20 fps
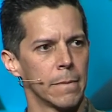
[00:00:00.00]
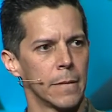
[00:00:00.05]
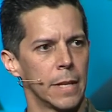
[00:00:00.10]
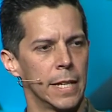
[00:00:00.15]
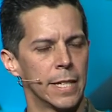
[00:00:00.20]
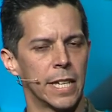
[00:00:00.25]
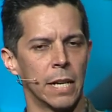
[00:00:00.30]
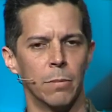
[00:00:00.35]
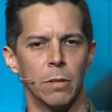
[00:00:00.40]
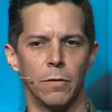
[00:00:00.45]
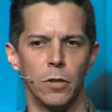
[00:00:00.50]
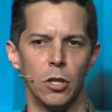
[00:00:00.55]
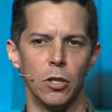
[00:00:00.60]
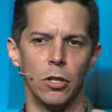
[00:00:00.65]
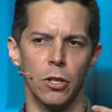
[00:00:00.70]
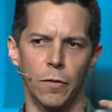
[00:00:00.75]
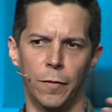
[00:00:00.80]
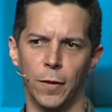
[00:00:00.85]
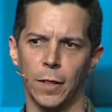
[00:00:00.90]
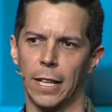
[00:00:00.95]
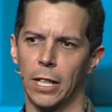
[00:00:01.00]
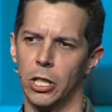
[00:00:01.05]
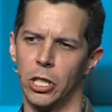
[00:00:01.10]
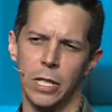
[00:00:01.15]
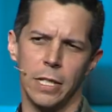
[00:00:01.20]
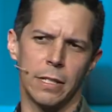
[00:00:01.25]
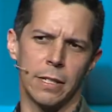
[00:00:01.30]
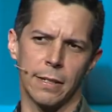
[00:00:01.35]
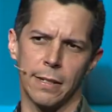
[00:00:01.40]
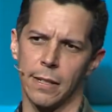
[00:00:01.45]
And some of you, you feel like
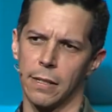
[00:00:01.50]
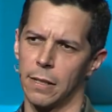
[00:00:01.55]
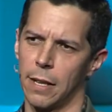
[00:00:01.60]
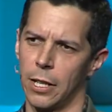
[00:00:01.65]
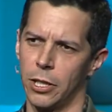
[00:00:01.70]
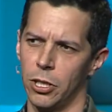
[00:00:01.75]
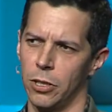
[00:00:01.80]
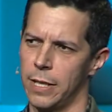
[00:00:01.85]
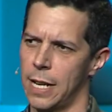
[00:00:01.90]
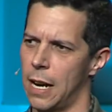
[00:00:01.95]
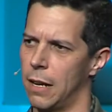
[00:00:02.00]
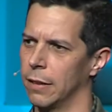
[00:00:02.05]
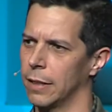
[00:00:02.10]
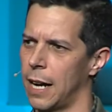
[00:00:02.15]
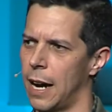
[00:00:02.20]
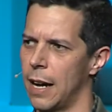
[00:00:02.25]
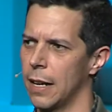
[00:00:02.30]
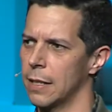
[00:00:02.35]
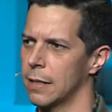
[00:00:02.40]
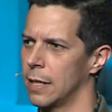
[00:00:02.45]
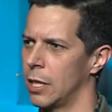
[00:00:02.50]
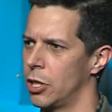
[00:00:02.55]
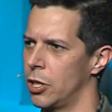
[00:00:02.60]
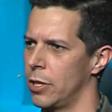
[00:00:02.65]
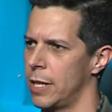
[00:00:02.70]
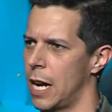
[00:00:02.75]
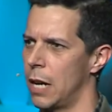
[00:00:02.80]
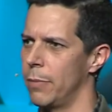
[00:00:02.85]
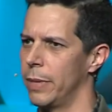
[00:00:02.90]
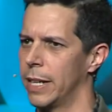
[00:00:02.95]
Jesus has let you down, God has let you
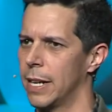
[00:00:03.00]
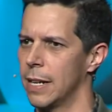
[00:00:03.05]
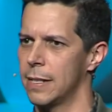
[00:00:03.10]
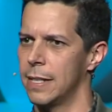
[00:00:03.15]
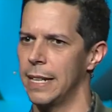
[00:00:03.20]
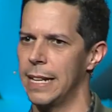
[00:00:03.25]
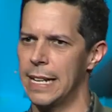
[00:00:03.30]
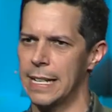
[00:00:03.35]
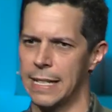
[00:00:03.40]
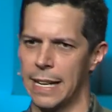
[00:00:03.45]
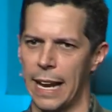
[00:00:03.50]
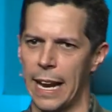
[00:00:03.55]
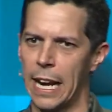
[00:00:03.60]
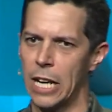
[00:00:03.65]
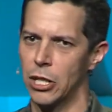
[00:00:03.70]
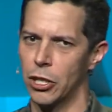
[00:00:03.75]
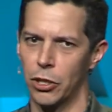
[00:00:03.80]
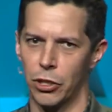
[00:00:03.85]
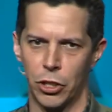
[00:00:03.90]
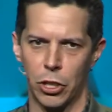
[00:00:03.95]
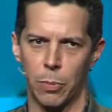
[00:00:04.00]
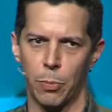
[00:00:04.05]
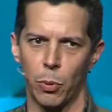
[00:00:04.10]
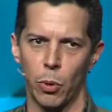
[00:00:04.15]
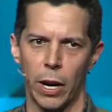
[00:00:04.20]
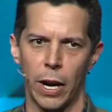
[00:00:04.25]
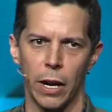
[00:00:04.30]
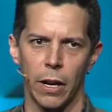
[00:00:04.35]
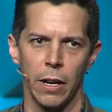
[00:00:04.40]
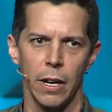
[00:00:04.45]
down because he hasn't answered your
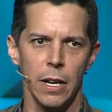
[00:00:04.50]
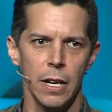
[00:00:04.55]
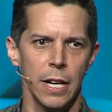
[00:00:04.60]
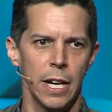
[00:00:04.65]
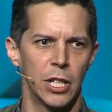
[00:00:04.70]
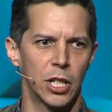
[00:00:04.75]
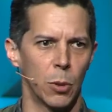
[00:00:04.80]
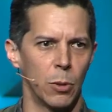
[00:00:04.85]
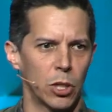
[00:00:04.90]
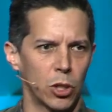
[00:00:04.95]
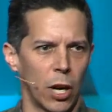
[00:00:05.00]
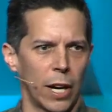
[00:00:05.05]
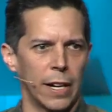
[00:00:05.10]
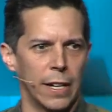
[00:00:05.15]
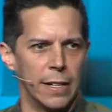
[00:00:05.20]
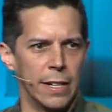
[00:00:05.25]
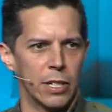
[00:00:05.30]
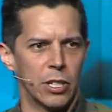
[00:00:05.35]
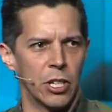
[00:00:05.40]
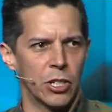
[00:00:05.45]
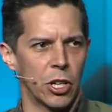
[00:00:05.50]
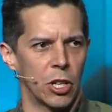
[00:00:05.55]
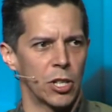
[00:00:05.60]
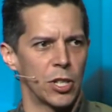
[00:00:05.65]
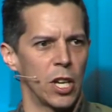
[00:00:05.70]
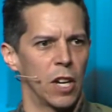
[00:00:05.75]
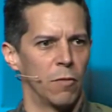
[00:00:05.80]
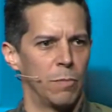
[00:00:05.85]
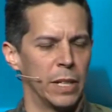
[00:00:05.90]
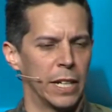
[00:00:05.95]
prayer. And so we try to distance
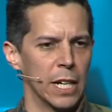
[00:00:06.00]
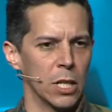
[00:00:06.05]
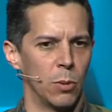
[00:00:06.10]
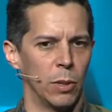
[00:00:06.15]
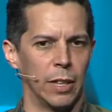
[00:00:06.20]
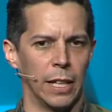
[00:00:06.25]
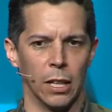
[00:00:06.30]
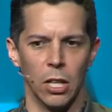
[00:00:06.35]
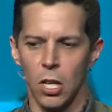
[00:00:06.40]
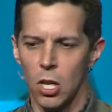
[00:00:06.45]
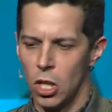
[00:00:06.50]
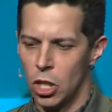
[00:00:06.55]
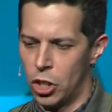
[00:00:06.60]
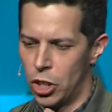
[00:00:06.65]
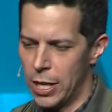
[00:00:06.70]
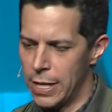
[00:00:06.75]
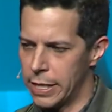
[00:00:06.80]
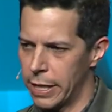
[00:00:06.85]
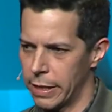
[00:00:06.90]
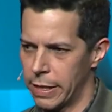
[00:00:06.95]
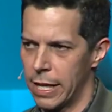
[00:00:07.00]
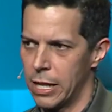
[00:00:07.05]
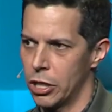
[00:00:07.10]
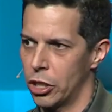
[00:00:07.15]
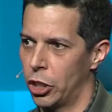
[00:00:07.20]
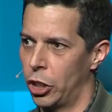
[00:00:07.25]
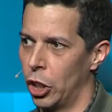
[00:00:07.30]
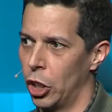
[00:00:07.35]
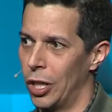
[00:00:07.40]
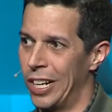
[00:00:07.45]
ourselves because we think Jesus is
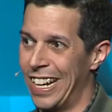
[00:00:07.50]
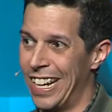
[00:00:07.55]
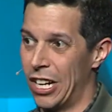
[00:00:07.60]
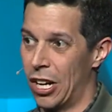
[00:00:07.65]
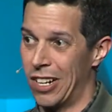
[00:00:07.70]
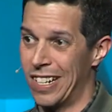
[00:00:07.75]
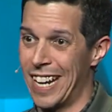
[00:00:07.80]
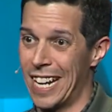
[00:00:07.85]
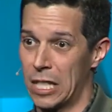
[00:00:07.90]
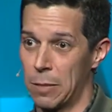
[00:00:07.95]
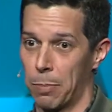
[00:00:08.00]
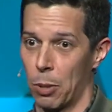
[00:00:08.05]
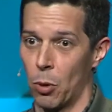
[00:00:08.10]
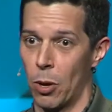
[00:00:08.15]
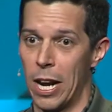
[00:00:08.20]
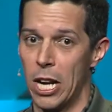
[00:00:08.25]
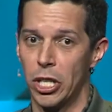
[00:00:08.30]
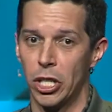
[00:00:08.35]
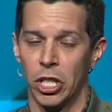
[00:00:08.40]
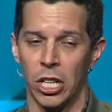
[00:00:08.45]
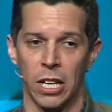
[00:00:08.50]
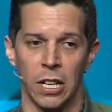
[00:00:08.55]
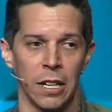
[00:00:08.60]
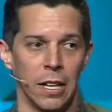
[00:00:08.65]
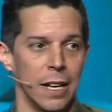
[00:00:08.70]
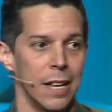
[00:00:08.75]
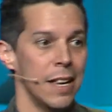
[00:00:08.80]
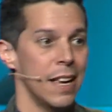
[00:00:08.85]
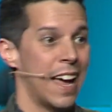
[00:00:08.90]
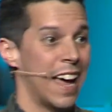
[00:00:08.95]
good in our desperation.
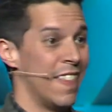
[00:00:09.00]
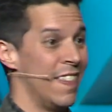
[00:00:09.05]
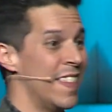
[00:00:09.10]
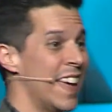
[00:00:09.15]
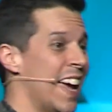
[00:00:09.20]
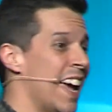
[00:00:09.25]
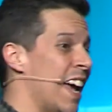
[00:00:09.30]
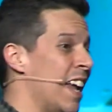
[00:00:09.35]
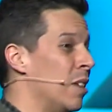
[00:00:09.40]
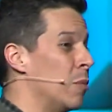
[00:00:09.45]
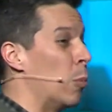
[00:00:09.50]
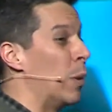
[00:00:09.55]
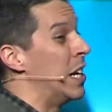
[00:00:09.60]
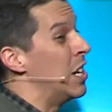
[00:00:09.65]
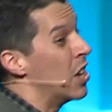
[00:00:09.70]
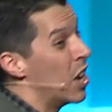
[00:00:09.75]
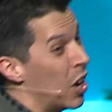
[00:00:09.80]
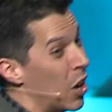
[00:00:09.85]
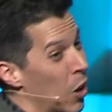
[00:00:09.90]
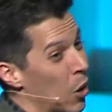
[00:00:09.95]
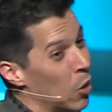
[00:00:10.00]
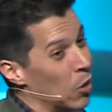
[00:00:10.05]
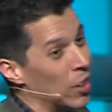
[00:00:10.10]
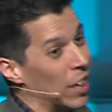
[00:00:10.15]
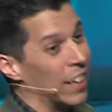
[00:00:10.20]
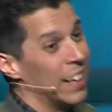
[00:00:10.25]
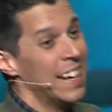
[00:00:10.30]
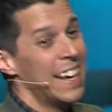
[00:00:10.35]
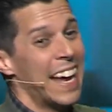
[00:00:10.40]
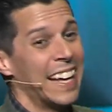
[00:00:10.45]
And then we know
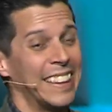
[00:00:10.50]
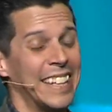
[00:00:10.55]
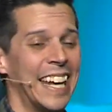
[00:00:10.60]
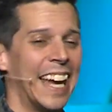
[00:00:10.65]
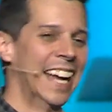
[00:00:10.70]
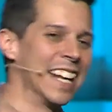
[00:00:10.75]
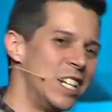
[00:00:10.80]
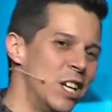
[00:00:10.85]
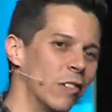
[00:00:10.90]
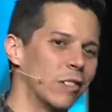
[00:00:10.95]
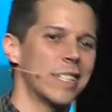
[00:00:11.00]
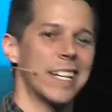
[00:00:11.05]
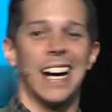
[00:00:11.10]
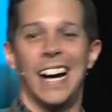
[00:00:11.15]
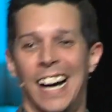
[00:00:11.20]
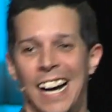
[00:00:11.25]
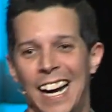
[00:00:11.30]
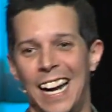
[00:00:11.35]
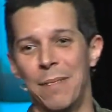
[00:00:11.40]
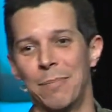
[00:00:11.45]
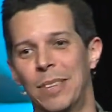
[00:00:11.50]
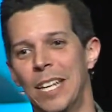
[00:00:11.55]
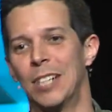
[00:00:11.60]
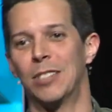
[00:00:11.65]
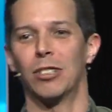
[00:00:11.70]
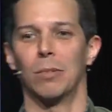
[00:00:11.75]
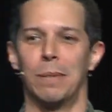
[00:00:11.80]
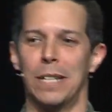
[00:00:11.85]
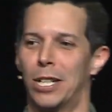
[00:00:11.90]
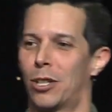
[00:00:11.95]
that at the end of time, things
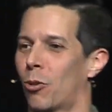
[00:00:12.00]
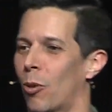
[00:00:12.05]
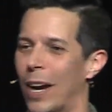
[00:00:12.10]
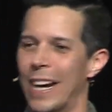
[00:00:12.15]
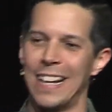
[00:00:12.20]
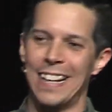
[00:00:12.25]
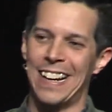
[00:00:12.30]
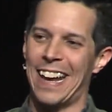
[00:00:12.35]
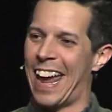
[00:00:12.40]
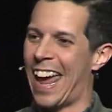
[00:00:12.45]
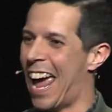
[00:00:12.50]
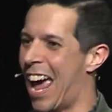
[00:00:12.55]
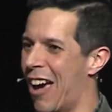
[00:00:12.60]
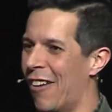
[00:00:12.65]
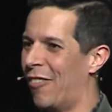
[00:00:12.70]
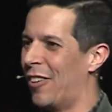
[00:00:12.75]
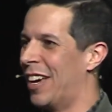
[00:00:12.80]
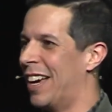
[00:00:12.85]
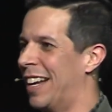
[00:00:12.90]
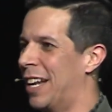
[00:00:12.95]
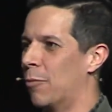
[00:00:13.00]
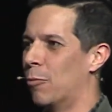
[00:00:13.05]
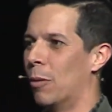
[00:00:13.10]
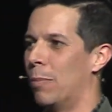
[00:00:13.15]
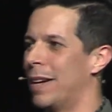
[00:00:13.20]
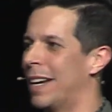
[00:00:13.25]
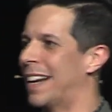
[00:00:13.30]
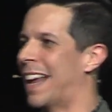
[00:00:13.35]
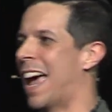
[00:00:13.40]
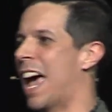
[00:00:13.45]
will be great in heaven, and we'll
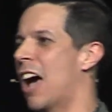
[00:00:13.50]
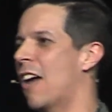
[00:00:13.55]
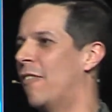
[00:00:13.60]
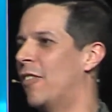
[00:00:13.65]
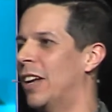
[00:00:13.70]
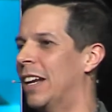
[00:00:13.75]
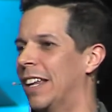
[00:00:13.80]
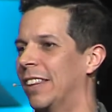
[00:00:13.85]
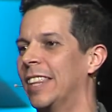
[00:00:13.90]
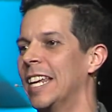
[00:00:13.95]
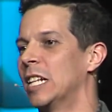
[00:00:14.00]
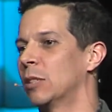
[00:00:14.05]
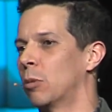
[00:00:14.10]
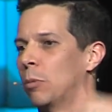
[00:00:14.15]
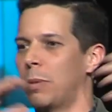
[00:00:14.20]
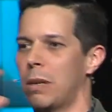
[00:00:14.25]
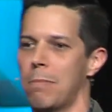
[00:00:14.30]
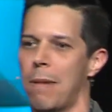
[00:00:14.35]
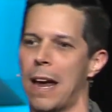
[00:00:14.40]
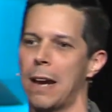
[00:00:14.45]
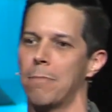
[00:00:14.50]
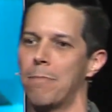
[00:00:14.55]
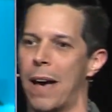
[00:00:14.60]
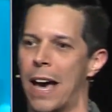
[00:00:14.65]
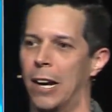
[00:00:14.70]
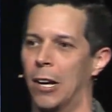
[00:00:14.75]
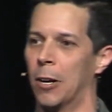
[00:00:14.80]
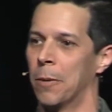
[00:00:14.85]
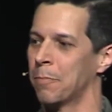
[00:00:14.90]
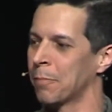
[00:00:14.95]
be in heaven, and things will be made
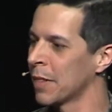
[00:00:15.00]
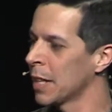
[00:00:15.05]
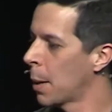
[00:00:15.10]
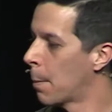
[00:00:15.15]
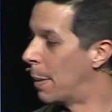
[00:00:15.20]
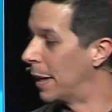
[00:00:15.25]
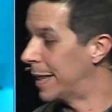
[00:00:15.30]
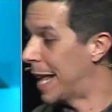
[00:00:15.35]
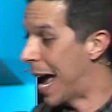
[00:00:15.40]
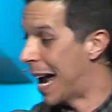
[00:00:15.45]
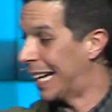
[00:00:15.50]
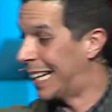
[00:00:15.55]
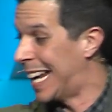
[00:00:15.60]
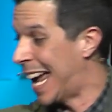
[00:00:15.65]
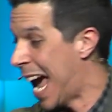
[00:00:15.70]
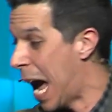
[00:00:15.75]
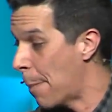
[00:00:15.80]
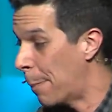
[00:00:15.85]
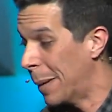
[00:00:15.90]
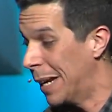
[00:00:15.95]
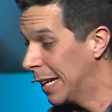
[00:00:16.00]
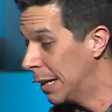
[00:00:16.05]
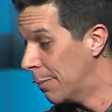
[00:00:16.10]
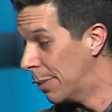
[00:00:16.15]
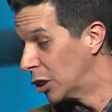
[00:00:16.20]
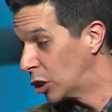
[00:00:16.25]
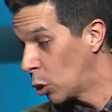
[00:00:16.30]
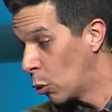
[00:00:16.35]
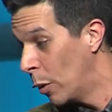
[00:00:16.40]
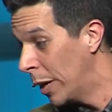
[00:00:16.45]
better. But that gap in
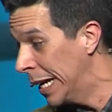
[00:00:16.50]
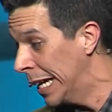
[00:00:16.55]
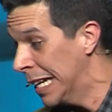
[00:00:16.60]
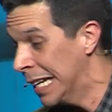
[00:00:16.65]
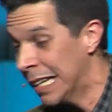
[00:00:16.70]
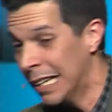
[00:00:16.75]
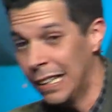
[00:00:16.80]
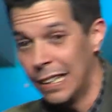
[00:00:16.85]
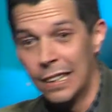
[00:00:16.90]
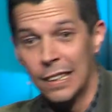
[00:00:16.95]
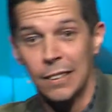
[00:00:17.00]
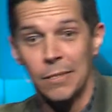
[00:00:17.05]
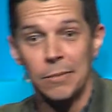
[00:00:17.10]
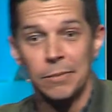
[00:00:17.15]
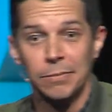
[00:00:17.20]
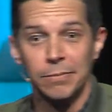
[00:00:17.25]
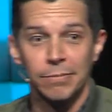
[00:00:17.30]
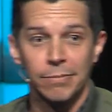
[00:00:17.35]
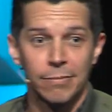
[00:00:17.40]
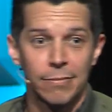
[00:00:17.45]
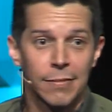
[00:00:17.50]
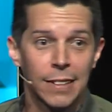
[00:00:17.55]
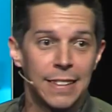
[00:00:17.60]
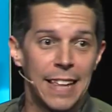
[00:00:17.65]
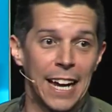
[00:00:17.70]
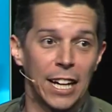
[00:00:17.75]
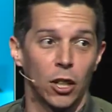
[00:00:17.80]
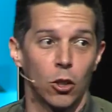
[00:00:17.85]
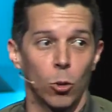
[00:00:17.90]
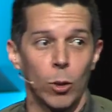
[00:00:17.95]
between,
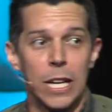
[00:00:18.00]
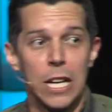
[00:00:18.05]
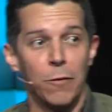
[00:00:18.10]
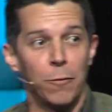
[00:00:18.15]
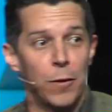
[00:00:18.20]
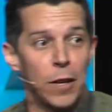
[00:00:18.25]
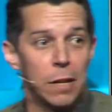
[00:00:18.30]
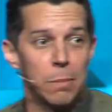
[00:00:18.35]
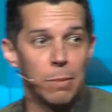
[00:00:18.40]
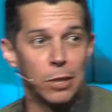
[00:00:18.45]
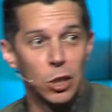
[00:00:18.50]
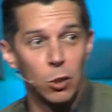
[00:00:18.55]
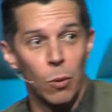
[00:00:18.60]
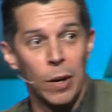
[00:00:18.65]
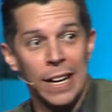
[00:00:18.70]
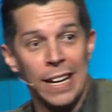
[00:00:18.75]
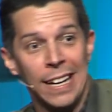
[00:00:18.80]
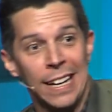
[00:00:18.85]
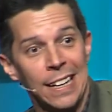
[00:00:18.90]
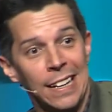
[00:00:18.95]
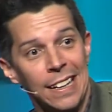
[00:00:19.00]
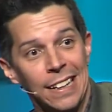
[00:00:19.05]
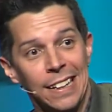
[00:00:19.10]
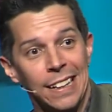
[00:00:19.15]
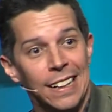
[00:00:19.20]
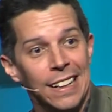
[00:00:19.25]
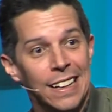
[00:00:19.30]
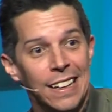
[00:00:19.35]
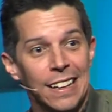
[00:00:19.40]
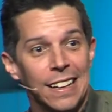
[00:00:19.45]
that grief in between,
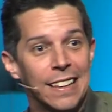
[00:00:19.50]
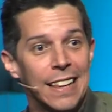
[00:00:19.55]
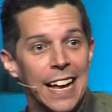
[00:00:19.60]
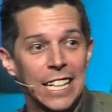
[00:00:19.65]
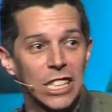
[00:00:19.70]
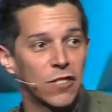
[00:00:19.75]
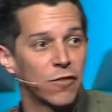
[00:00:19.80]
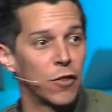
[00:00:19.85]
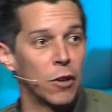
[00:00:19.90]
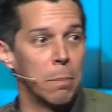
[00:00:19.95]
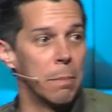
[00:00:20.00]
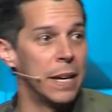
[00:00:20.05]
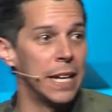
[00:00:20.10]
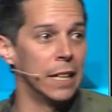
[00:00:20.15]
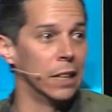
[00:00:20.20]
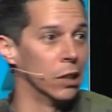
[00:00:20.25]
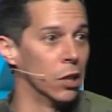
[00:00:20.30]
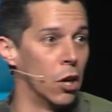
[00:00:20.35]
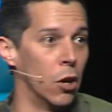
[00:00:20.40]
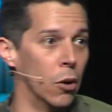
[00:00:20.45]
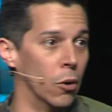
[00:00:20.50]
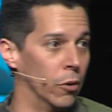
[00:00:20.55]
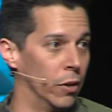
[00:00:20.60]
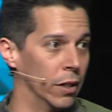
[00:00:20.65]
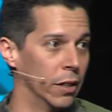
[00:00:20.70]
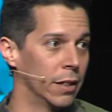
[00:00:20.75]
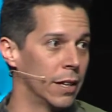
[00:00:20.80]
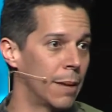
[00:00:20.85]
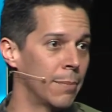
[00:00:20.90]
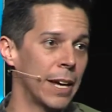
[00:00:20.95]
that's for me alone.
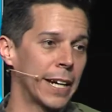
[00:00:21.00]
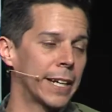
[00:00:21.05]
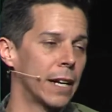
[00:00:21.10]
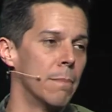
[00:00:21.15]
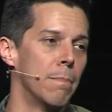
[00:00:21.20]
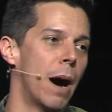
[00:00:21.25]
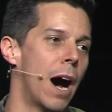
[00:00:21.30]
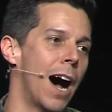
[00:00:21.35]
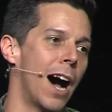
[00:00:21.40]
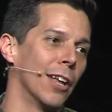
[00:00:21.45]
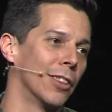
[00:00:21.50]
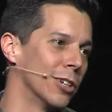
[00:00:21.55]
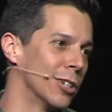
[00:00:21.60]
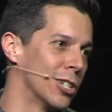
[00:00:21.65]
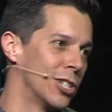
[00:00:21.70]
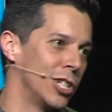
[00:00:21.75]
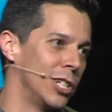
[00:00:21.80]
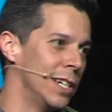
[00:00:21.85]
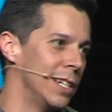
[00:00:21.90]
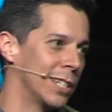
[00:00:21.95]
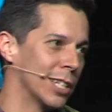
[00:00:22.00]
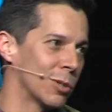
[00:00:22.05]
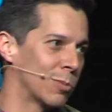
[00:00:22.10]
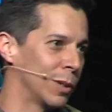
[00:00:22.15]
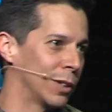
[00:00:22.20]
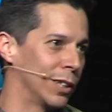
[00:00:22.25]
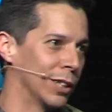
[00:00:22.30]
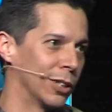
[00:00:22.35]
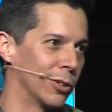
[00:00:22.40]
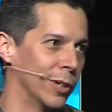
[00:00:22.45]
I'm not going to bother Jesus
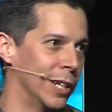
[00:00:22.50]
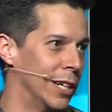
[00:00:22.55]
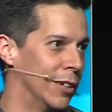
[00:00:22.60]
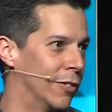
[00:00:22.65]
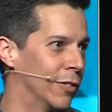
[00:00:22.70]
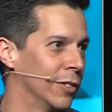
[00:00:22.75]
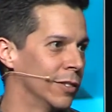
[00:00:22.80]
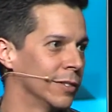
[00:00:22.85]
with the grief.